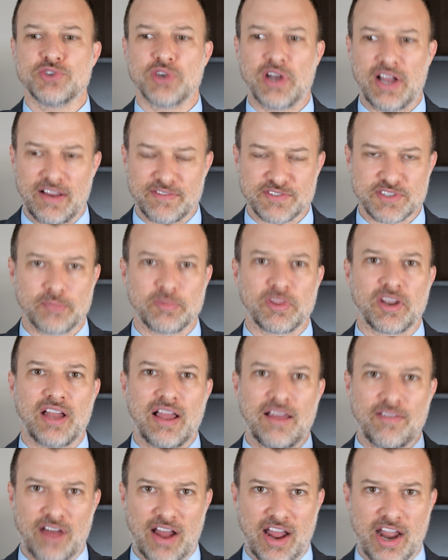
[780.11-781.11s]
You'll have some that'll
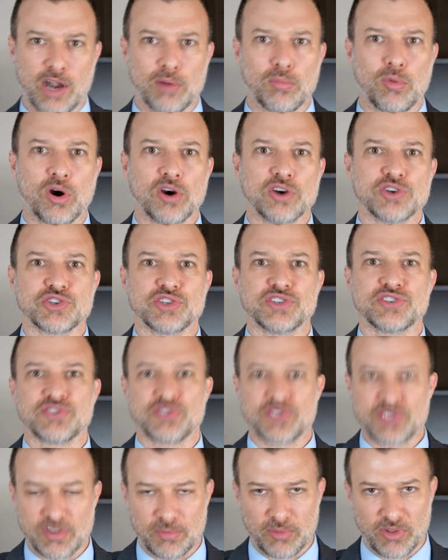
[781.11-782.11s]
have higher margins,
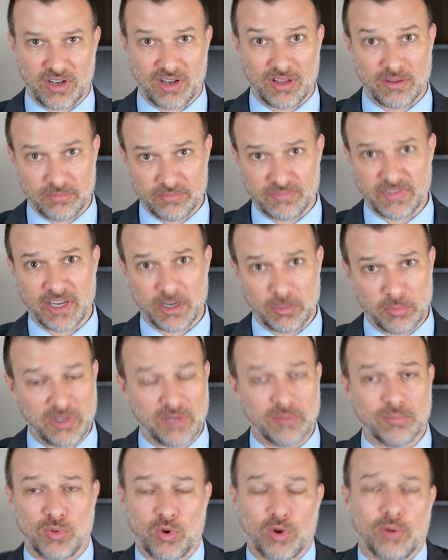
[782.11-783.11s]
and some that'll
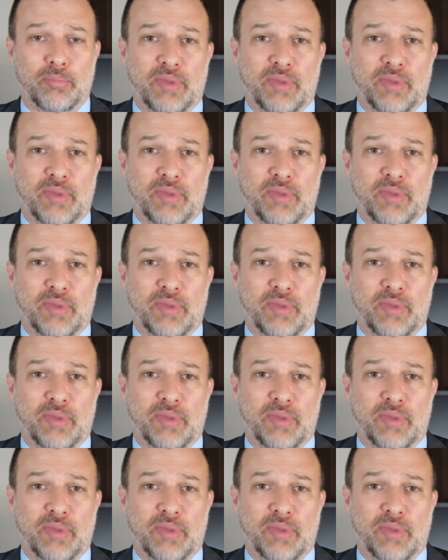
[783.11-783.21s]
be more